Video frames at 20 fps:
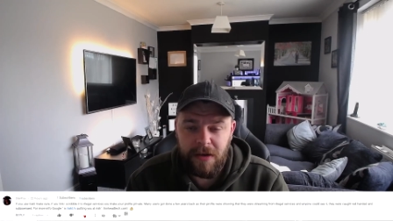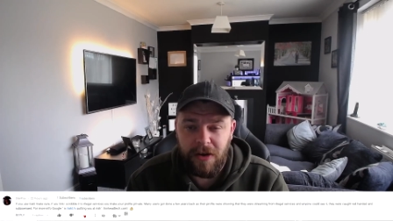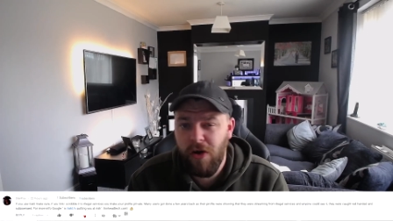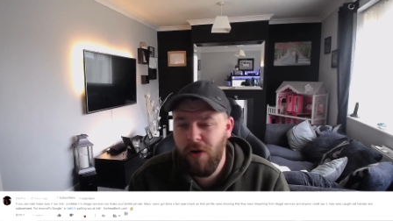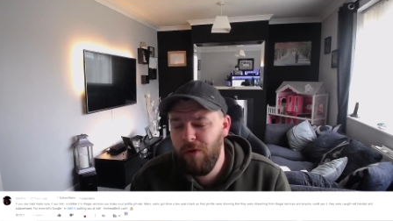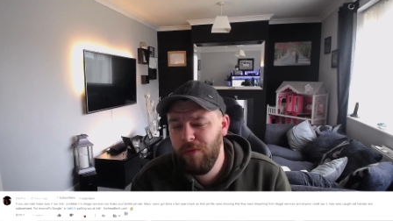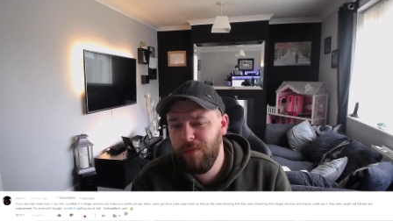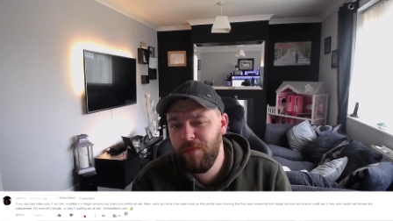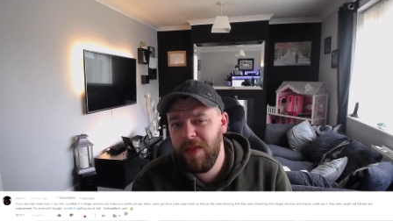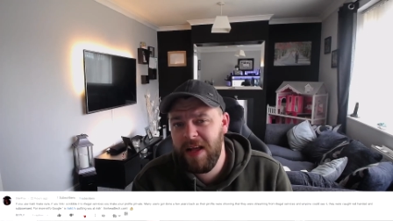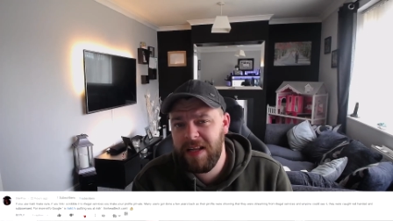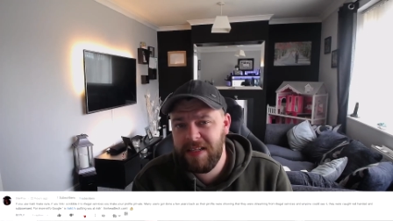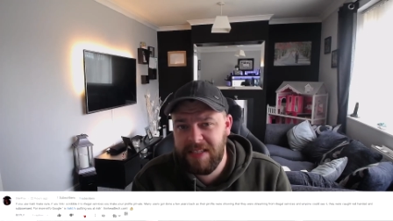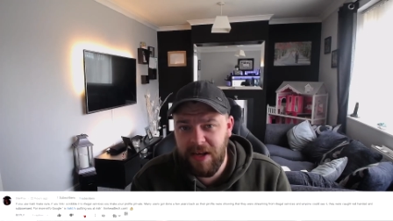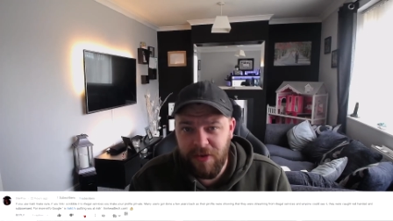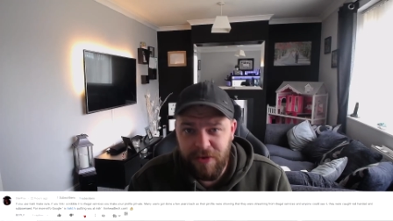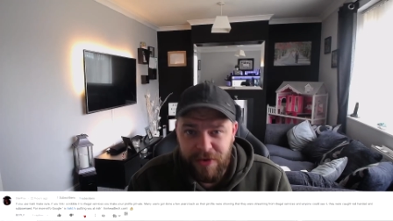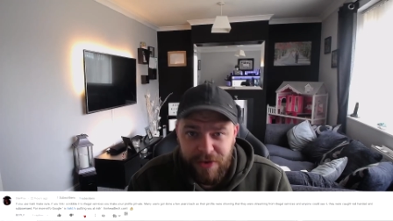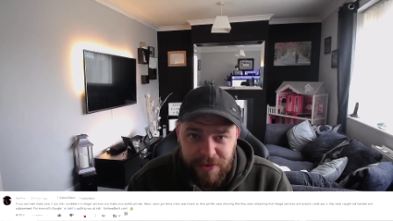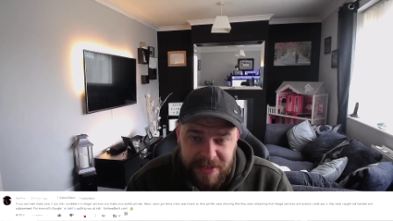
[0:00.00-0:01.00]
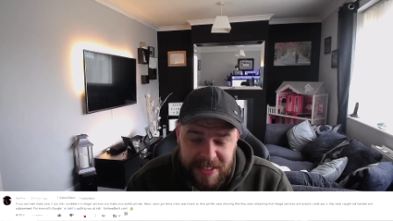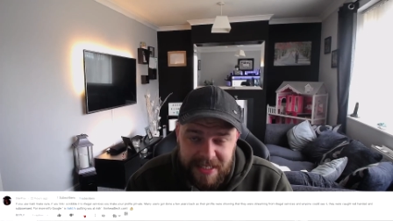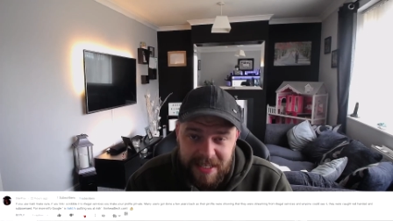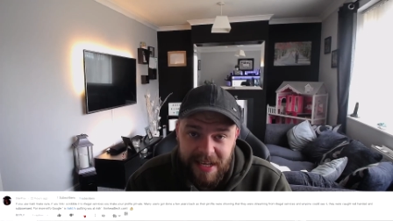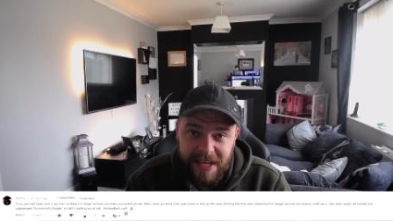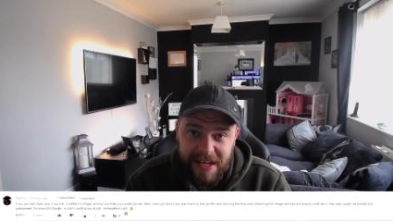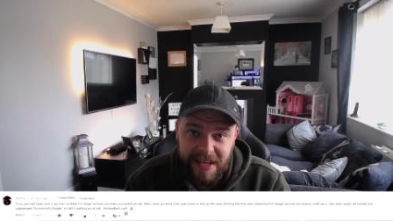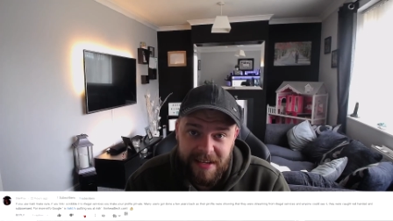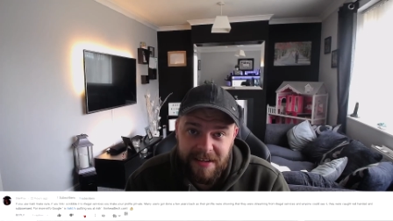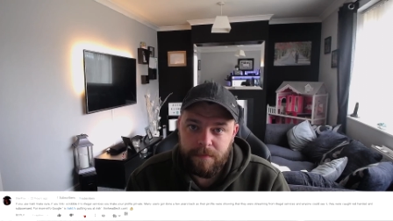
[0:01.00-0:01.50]
I hope that's how you
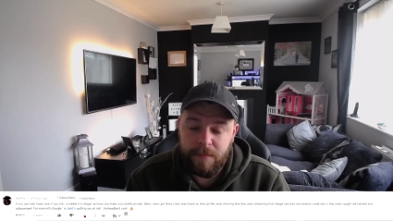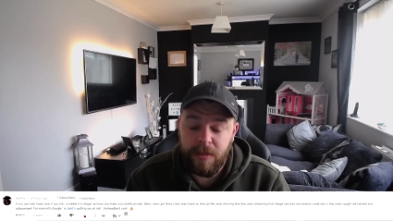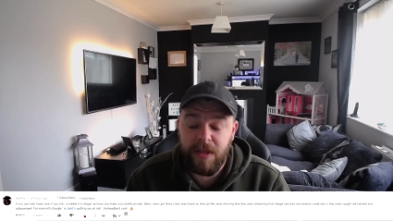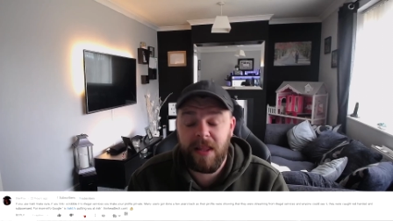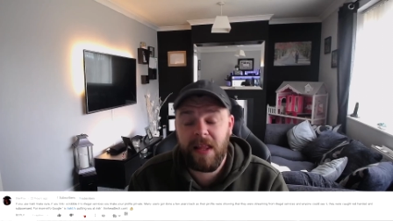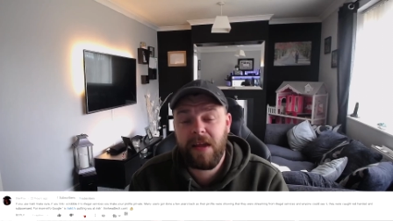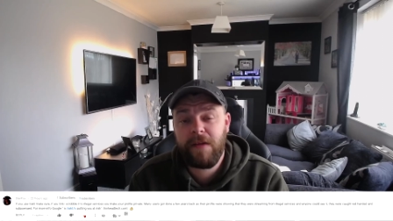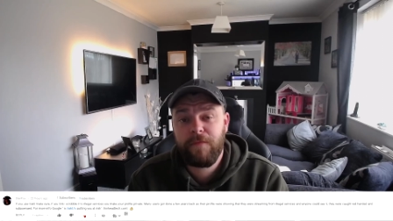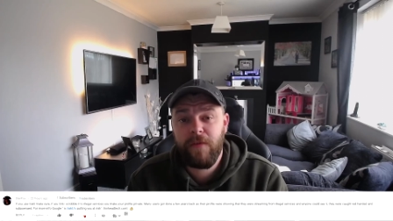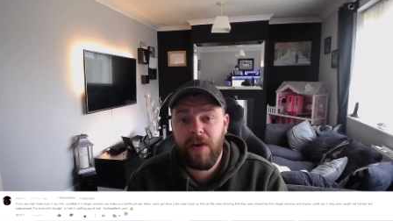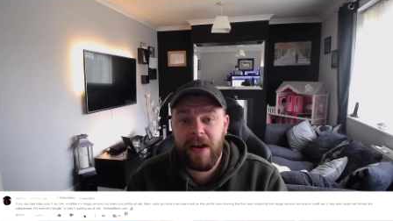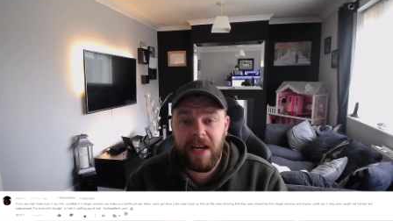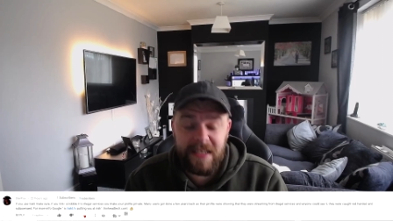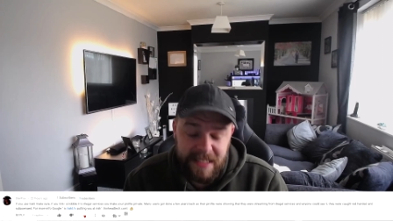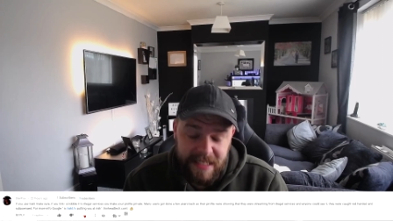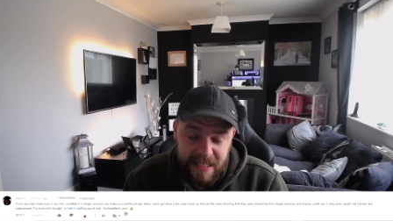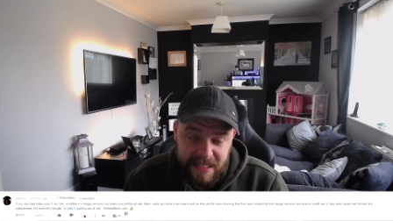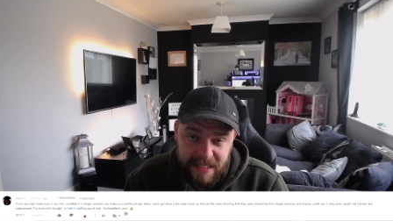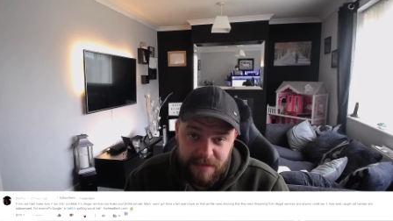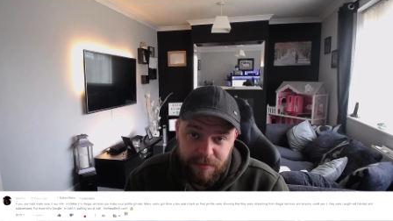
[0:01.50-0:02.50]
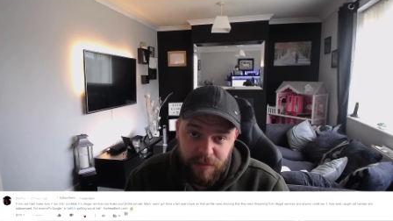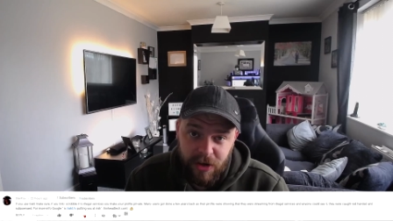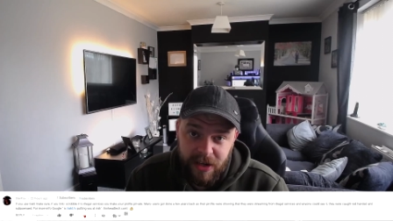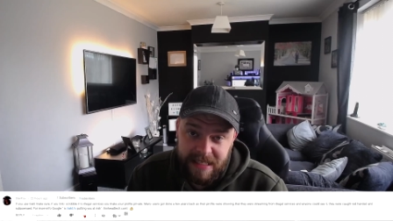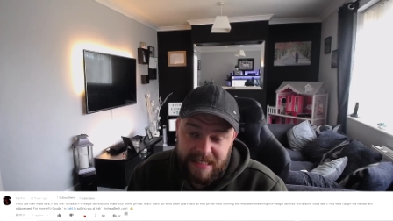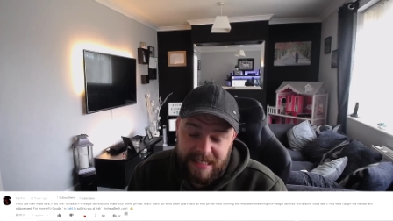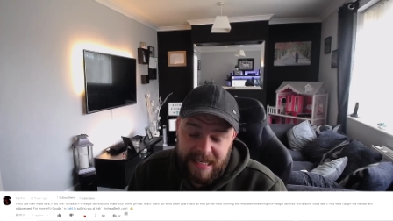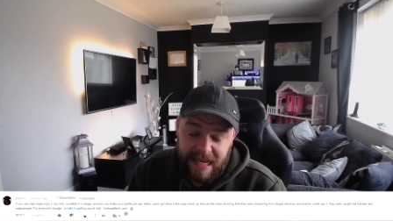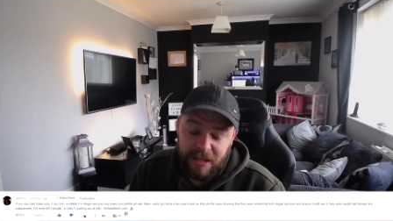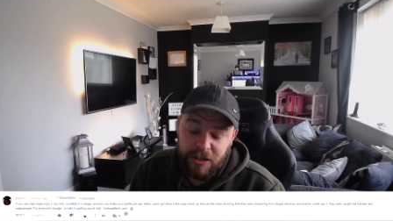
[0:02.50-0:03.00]
say it, but they raised it to my
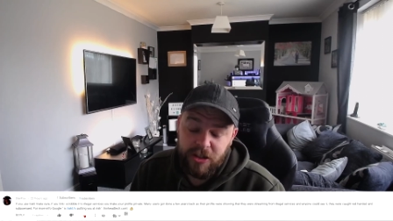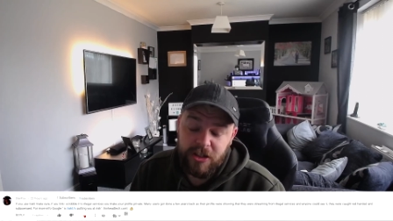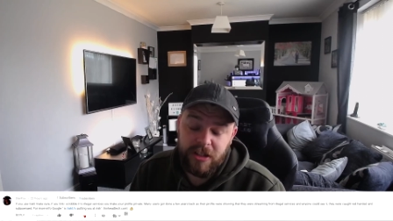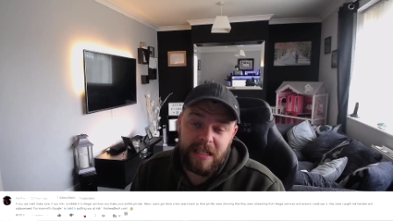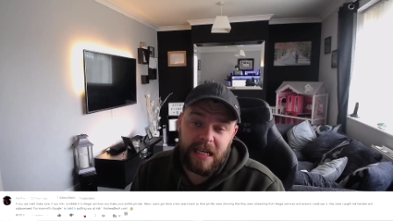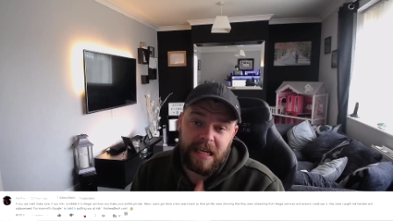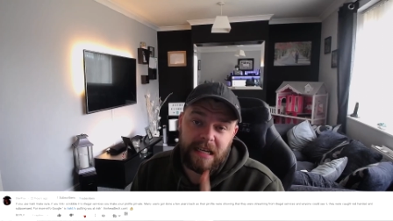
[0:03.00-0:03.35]
attention